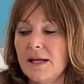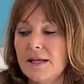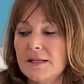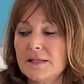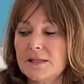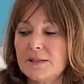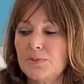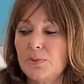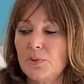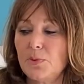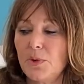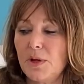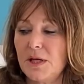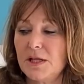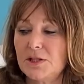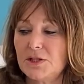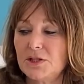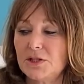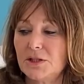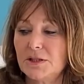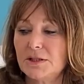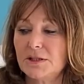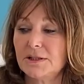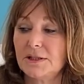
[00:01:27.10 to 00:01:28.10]

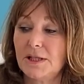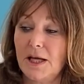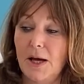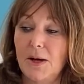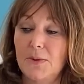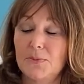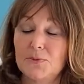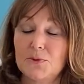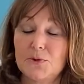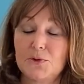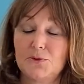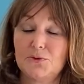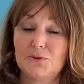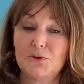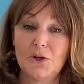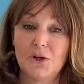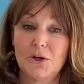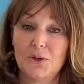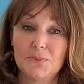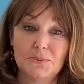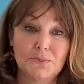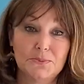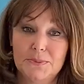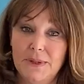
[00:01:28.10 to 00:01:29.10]
inspiration comes
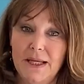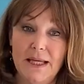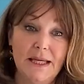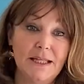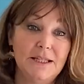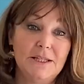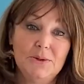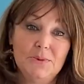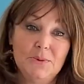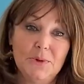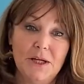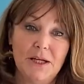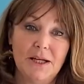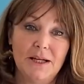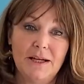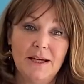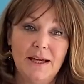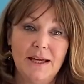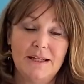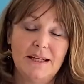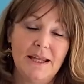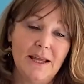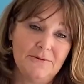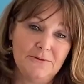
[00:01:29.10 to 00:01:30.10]
from anywhere
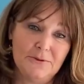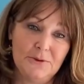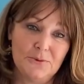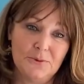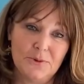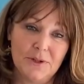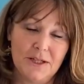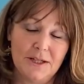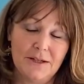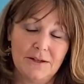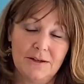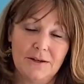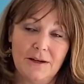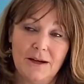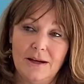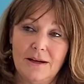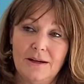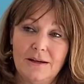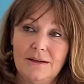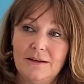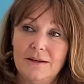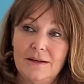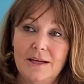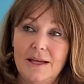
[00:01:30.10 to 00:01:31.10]
and everywhere.
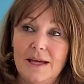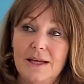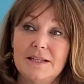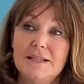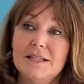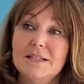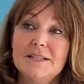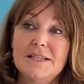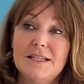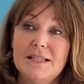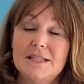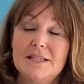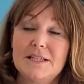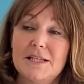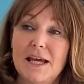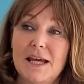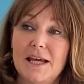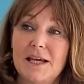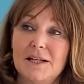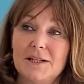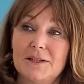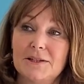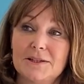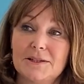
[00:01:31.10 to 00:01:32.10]
Uh, any
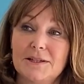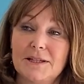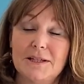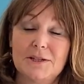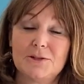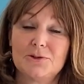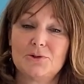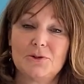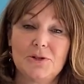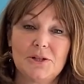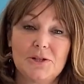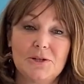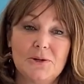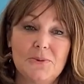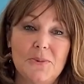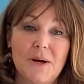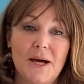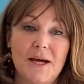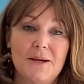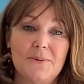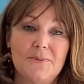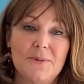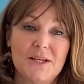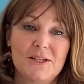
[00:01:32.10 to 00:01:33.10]
detail can trigger
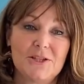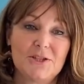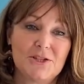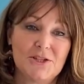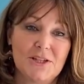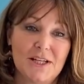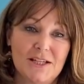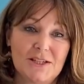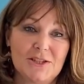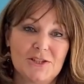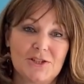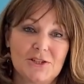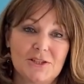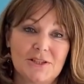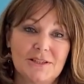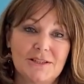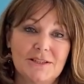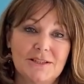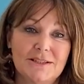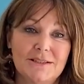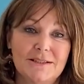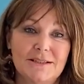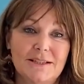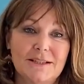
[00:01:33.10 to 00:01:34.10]
my
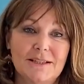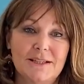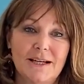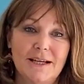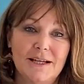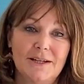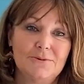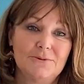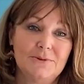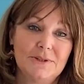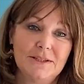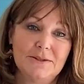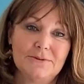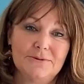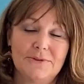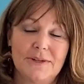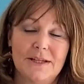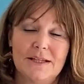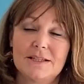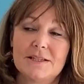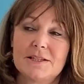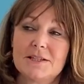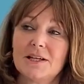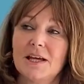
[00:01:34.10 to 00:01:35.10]
imagination that I
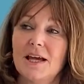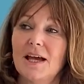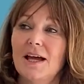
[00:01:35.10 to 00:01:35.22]
reinvent.